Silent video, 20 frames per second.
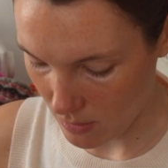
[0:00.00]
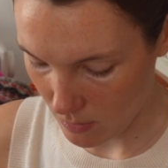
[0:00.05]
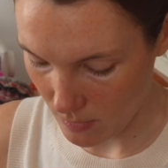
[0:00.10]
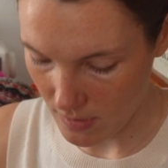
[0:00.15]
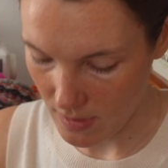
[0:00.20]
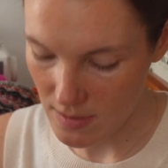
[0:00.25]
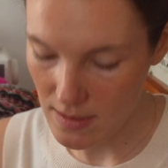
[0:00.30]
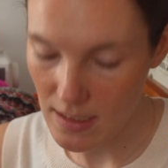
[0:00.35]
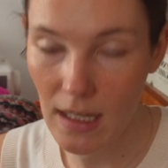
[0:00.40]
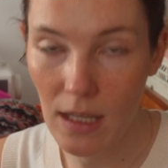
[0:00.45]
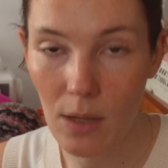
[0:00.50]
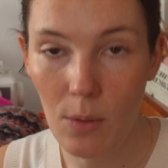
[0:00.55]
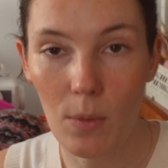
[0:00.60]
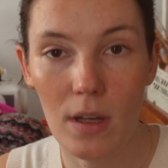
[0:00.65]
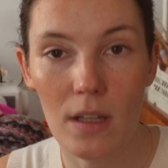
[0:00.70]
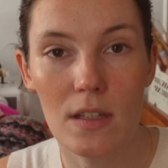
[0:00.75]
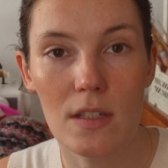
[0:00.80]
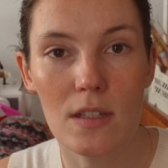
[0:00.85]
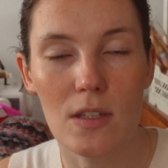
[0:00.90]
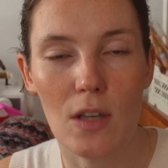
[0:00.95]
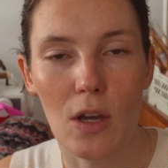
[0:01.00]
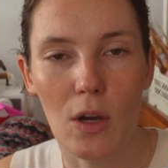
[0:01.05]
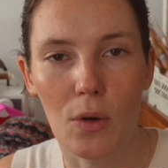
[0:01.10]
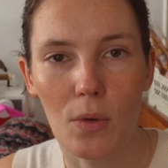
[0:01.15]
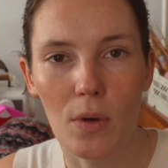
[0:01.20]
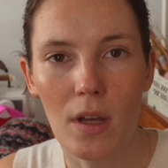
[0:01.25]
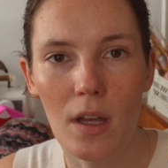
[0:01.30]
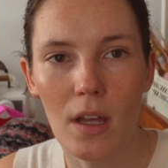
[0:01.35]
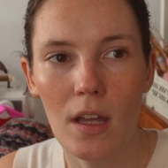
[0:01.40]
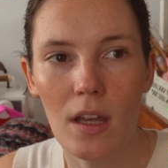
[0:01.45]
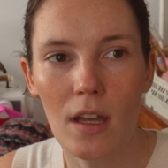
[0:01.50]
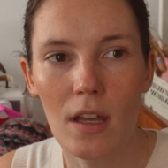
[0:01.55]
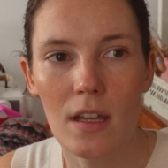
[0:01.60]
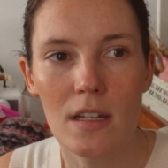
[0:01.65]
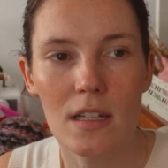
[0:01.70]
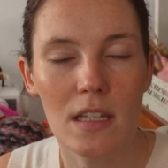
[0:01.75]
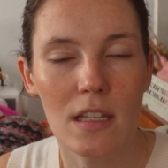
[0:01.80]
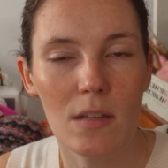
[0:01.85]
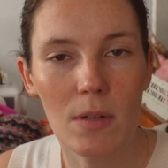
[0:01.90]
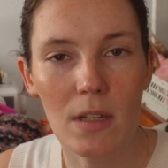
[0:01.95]
with the second one, so
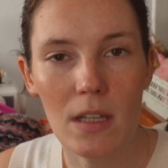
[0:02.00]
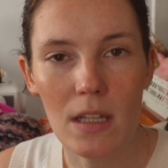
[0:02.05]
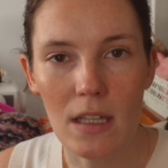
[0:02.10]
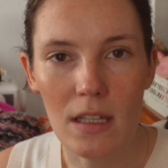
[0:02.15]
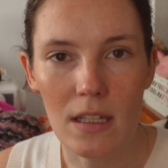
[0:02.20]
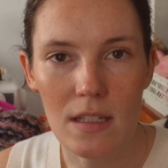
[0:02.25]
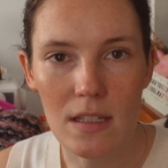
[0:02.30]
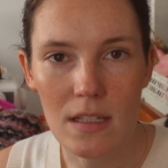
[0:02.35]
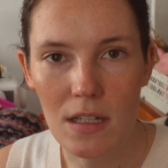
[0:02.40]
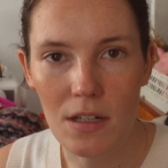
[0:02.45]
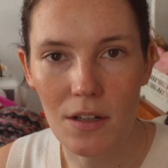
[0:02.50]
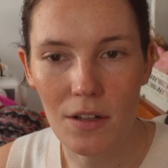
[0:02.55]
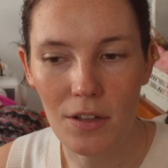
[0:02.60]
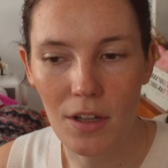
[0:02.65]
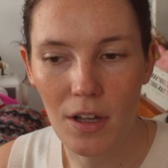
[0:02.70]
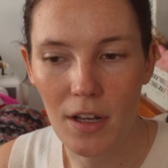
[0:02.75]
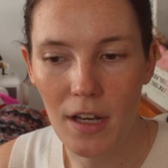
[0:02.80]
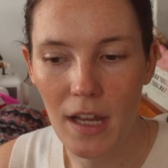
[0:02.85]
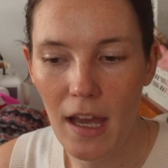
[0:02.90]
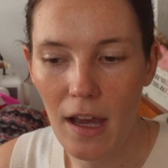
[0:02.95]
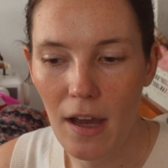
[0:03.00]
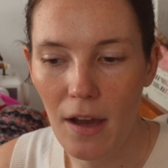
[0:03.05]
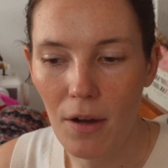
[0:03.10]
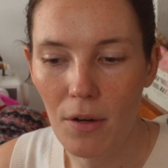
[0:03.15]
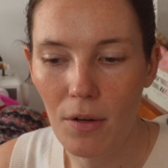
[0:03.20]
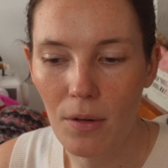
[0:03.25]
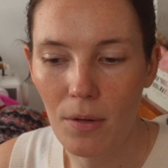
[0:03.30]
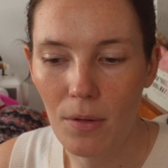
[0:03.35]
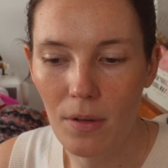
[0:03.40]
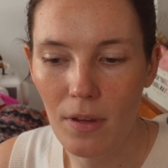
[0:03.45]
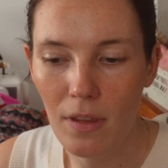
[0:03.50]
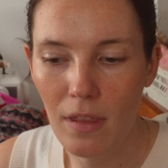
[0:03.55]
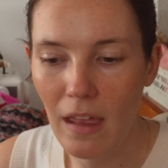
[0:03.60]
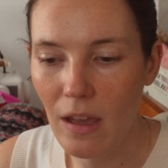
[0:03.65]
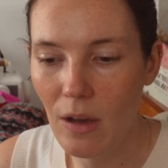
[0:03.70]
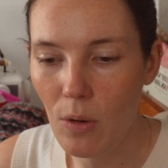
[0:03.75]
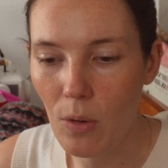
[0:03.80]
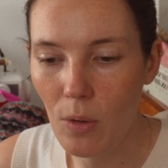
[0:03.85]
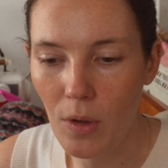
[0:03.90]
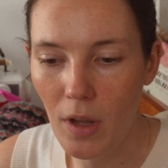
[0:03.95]
TBD still on how they
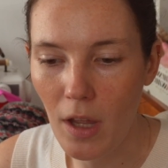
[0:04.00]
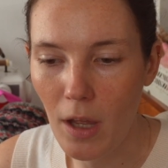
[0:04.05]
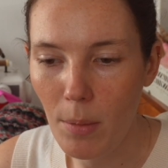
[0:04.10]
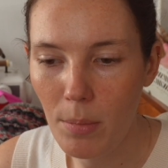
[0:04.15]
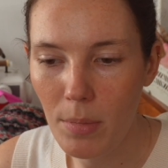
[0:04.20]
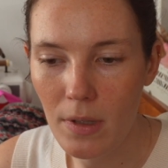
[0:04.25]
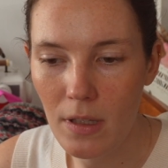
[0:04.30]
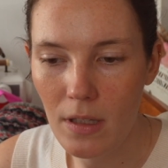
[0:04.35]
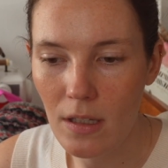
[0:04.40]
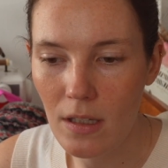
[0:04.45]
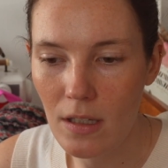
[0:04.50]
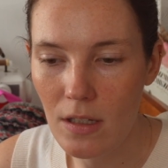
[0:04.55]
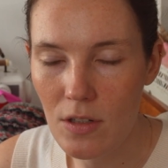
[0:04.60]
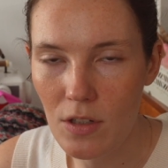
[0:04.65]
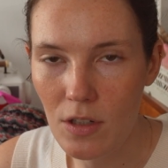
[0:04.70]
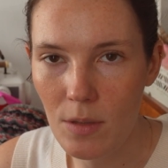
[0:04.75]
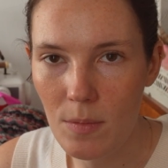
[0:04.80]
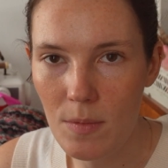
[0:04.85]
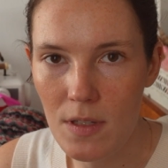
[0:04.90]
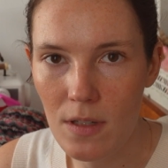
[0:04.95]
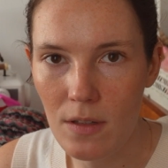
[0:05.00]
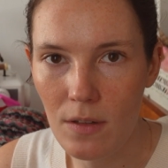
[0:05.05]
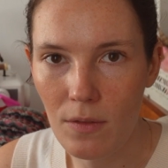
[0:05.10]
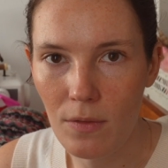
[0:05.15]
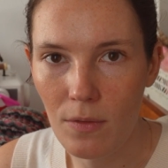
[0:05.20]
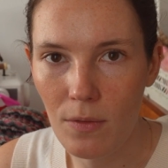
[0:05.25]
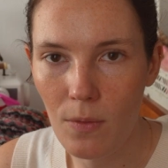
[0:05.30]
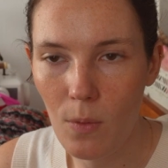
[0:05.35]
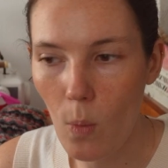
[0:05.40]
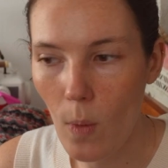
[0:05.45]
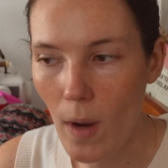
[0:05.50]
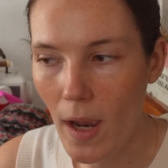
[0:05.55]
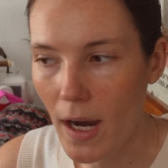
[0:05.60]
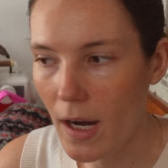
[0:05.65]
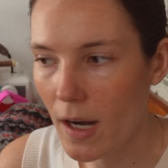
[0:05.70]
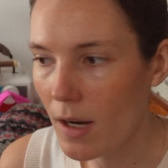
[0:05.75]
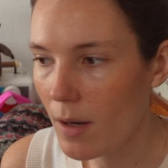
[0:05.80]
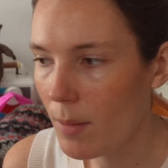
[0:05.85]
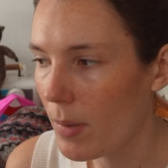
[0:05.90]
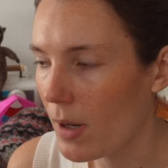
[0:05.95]
hold up in terms of
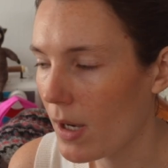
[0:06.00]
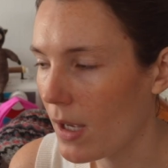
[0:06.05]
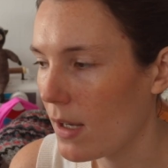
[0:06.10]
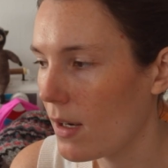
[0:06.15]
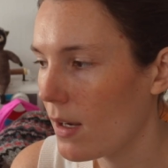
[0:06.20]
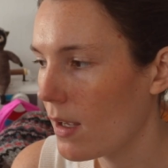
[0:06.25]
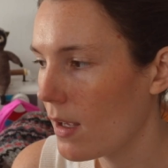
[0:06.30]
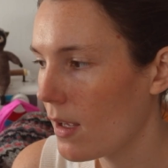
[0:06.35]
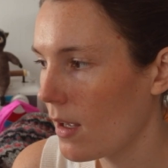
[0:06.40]
wear, but